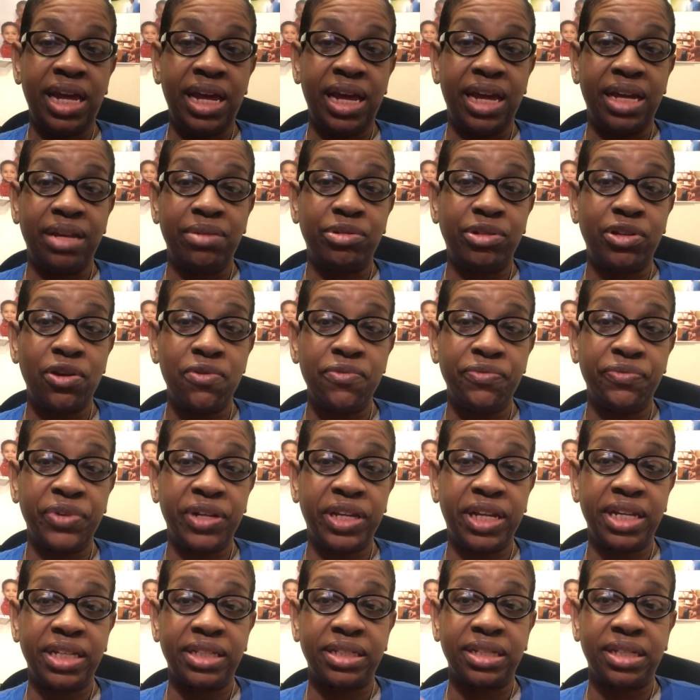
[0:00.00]
And don't
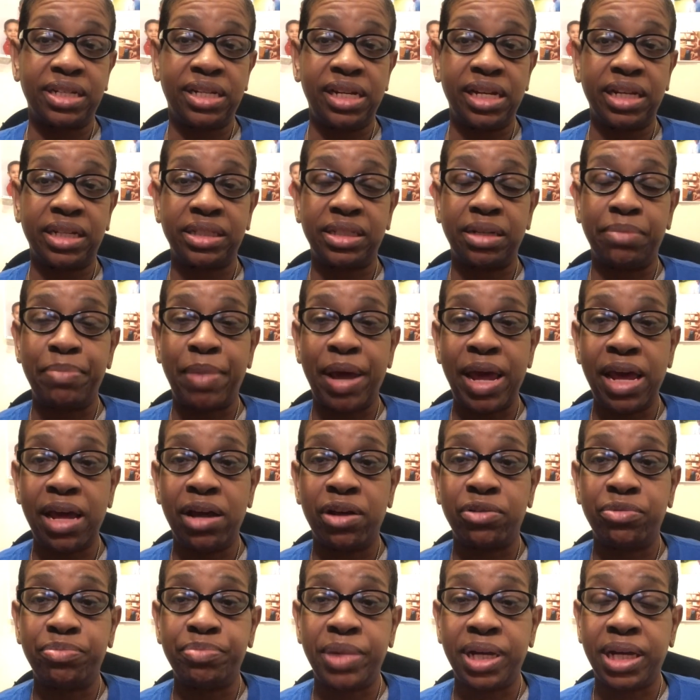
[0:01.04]
forget to click the
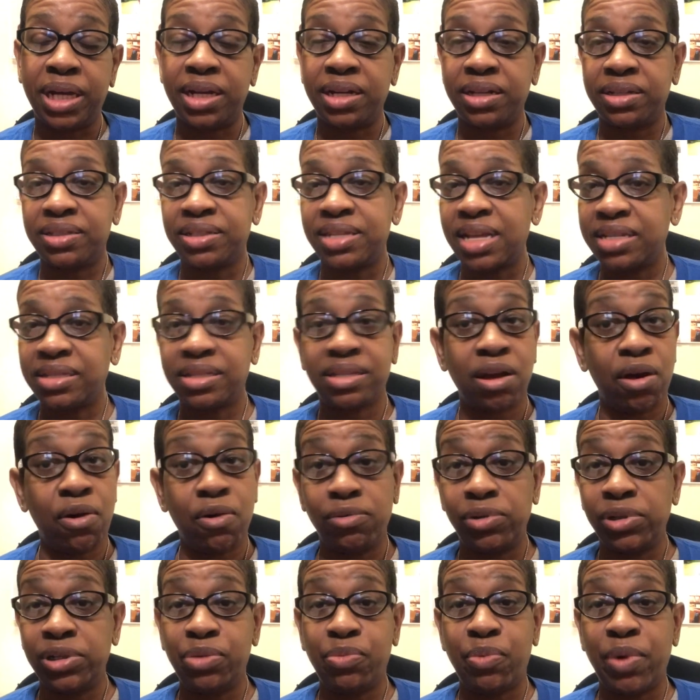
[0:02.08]
bell because that's the
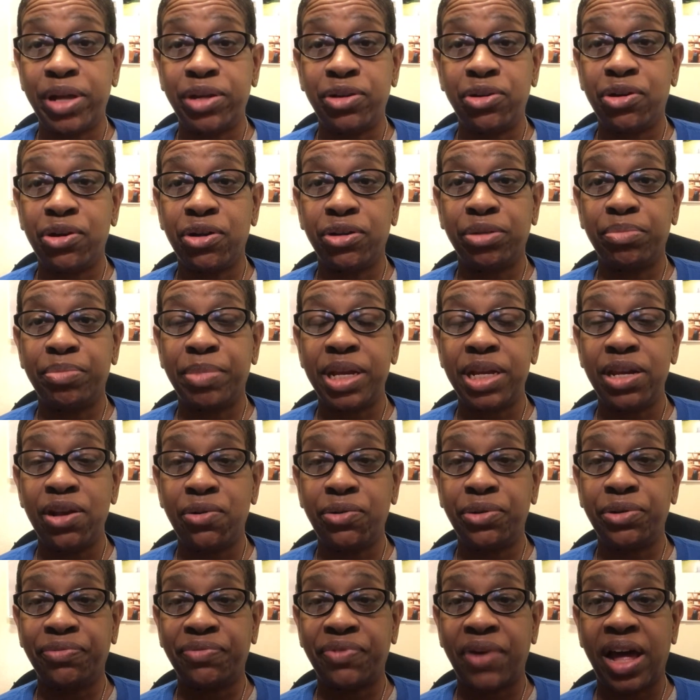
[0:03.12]
only way you're going to be
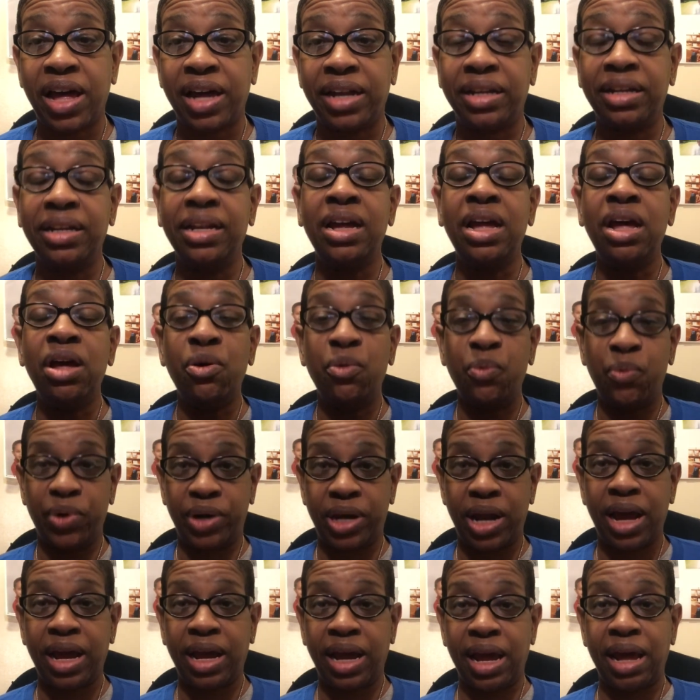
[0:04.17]
notified when
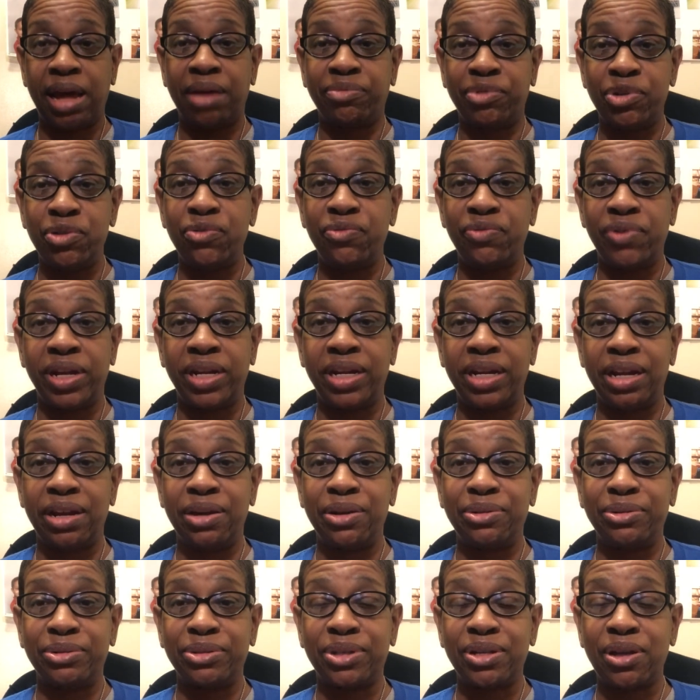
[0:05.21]
I have new
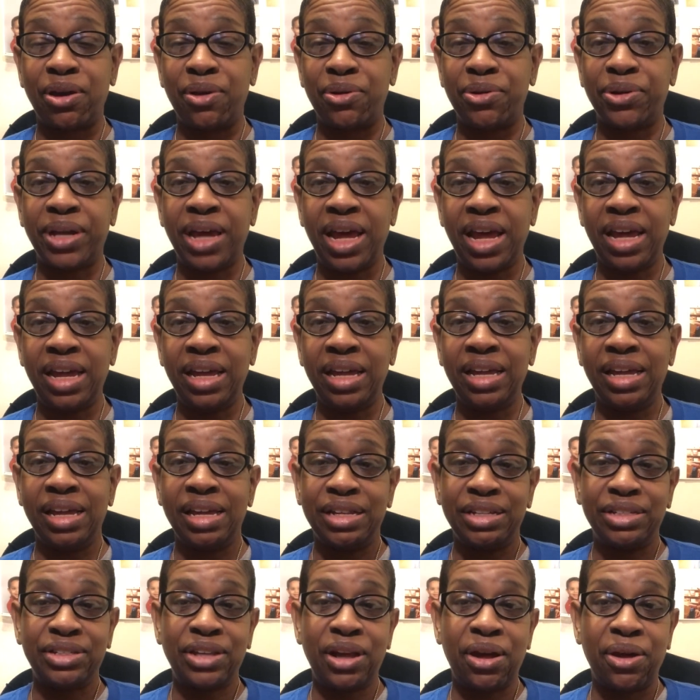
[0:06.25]
videos, okay?
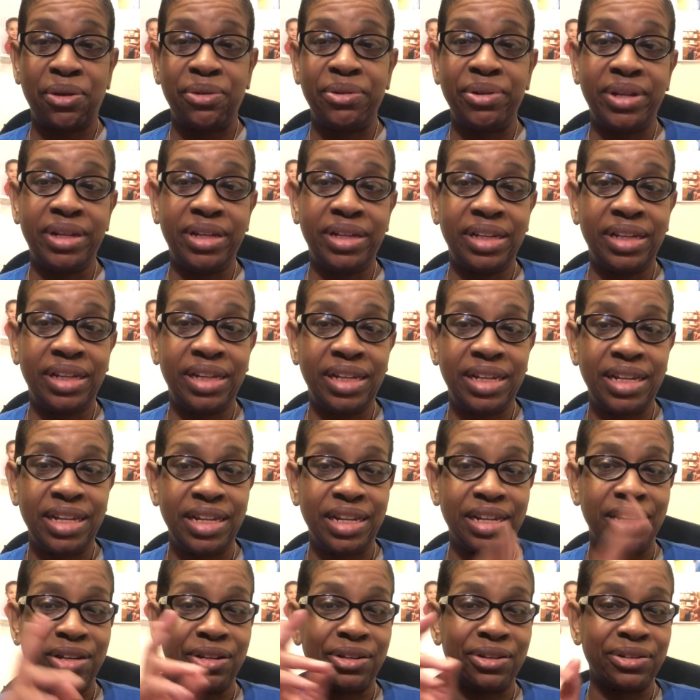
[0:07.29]
So
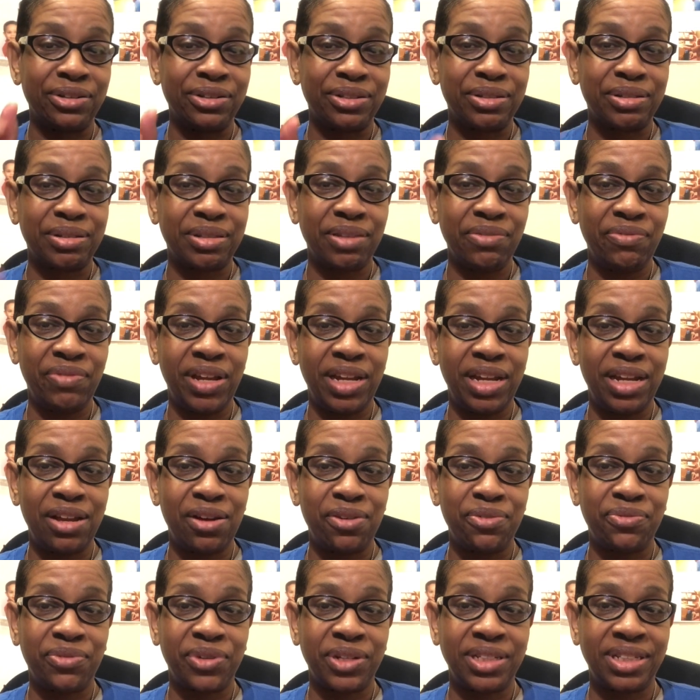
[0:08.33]
here's the video
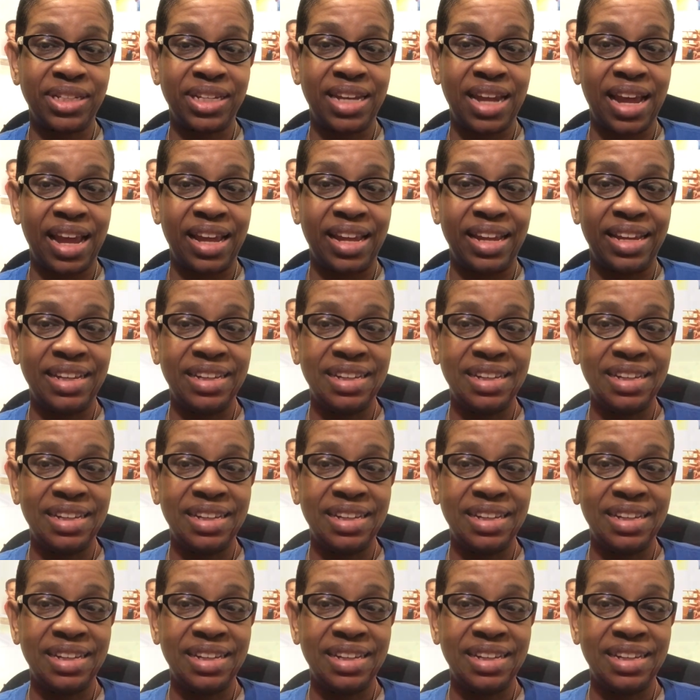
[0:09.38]
for today.